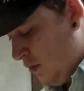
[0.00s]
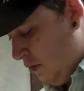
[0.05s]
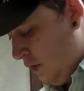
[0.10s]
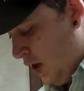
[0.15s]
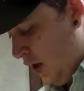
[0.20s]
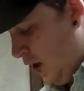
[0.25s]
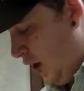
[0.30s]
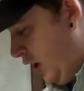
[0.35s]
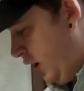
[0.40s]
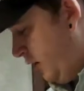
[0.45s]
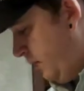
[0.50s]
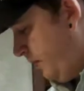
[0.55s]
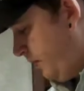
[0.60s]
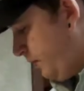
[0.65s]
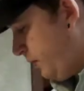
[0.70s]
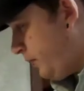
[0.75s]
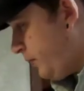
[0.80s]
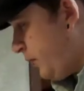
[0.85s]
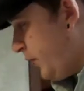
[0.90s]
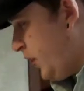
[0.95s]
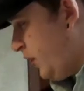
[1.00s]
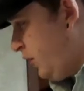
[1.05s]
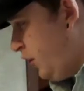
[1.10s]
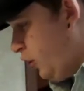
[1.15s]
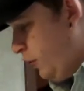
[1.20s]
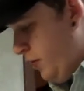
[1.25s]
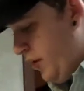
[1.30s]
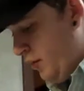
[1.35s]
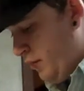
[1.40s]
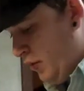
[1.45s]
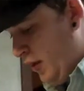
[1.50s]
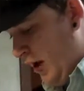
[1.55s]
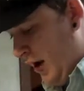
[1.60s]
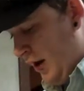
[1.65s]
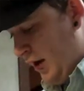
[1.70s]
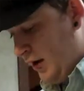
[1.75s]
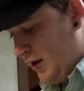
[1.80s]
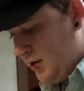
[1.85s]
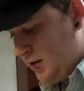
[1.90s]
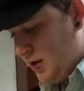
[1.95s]
But
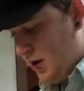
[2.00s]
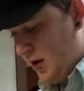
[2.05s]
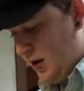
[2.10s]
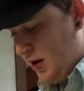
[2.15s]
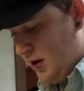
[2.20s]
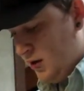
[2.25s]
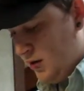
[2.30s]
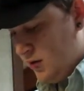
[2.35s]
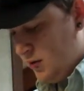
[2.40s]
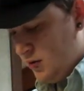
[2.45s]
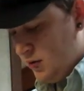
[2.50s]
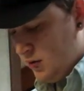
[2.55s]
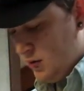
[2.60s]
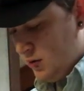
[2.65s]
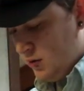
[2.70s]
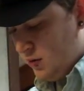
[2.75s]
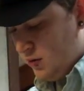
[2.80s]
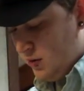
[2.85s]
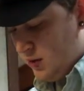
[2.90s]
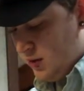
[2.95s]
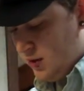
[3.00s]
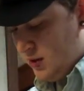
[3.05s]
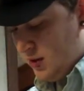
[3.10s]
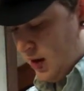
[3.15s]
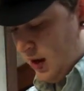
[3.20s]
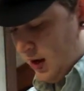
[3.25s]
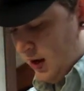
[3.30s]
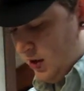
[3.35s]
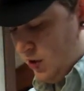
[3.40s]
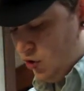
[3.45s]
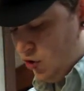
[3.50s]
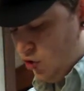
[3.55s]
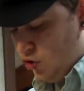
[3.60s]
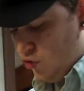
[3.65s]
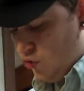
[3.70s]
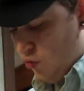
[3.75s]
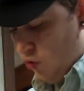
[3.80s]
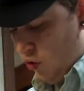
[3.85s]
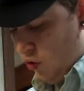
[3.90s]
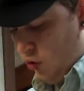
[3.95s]
Littlebigplanet is a
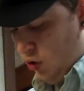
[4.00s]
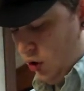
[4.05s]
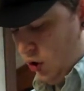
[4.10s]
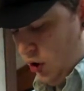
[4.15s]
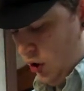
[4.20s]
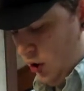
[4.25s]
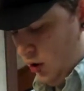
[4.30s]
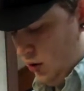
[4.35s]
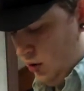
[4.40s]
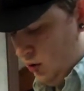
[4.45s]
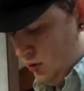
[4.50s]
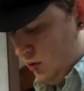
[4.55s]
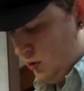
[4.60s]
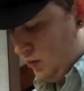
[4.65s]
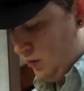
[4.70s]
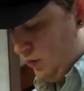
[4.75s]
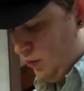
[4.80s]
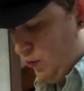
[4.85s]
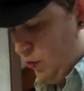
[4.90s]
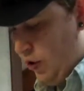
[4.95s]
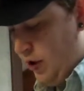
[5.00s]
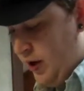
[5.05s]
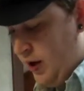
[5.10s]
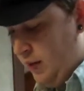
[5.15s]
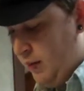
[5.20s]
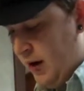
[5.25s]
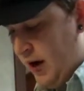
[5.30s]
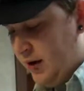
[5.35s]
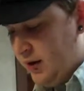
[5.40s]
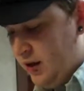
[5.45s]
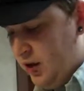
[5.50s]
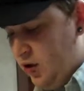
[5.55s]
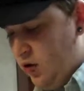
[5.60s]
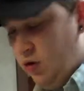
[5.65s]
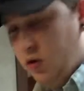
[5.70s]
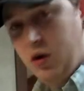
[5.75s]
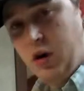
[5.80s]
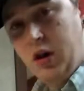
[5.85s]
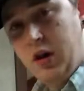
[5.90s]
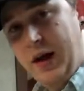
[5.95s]
side-scroller, bringing back the
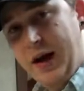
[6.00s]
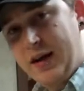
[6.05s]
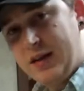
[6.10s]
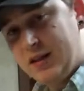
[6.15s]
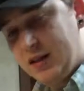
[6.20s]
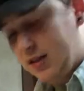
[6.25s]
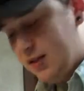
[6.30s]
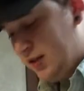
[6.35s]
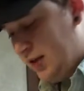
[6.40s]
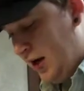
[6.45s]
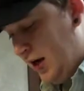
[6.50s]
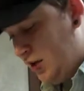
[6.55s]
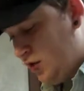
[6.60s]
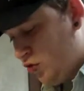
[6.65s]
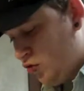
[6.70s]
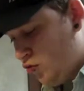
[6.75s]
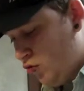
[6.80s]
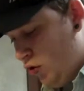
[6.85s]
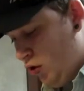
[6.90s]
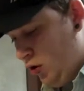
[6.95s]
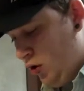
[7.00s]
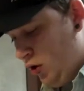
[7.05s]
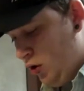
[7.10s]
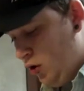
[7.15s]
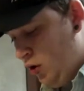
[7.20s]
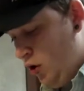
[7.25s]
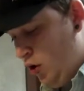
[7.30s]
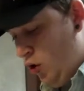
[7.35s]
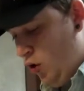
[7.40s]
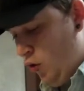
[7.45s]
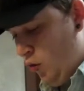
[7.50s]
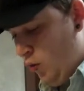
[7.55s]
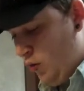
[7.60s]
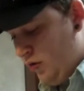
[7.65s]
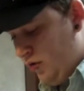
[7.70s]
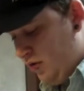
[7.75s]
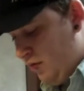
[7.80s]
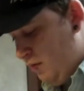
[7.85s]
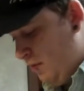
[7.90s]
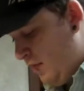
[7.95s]
old classic side-scroller
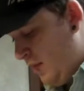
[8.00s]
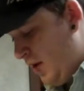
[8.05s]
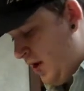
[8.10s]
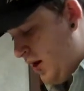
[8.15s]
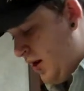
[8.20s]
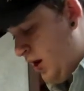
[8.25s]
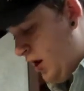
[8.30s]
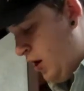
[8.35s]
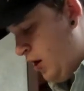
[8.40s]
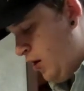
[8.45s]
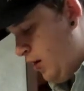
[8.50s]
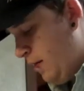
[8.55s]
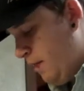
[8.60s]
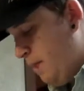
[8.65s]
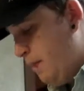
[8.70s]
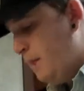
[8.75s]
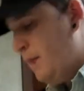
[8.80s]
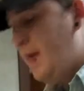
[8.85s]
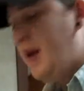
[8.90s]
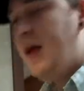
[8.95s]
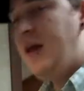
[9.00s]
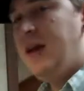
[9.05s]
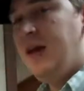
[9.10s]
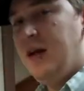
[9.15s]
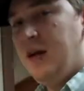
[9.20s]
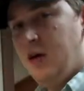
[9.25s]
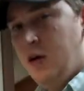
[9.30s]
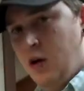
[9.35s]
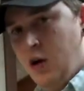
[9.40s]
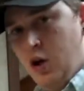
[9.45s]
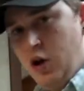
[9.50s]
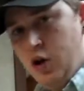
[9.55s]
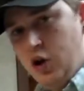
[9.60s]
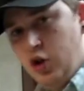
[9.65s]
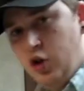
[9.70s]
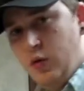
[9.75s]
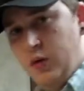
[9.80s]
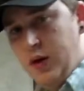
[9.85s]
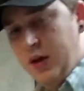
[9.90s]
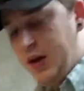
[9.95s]
with many, many
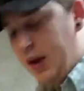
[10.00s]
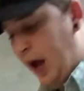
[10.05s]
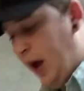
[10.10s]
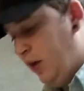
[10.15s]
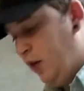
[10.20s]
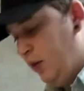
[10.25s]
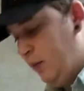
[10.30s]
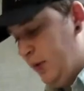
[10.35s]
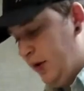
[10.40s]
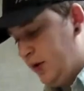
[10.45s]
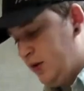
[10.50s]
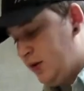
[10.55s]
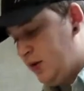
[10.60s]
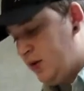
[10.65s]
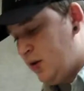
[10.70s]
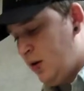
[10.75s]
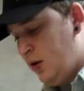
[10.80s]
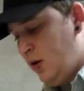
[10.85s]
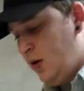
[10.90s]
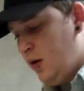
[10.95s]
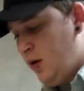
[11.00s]
unique elements.